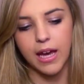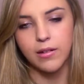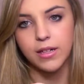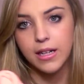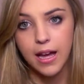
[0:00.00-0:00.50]

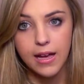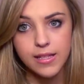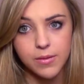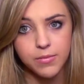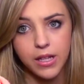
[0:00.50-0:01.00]
counted it as
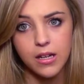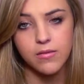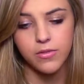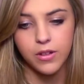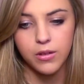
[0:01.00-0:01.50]
something
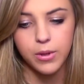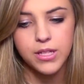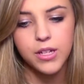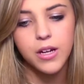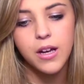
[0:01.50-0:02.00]
for the
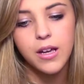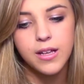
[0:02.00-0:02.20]
winter.